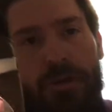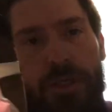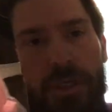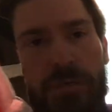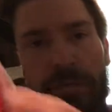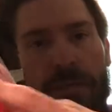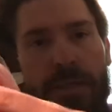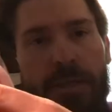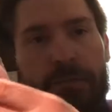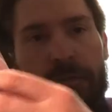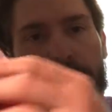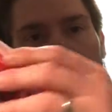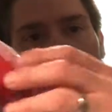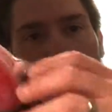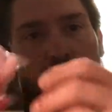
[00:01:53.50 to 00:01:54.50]
shoe instead of
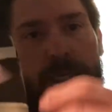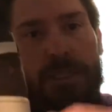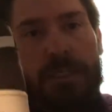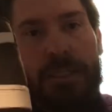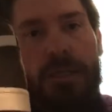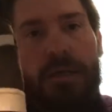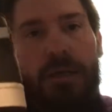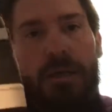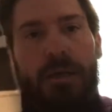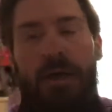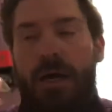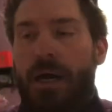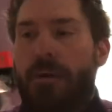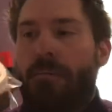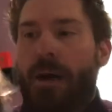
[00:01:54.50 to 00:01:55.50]
these things
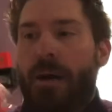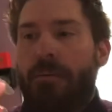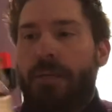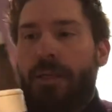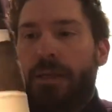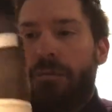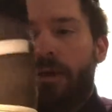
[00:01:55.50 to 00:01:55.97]
bobbling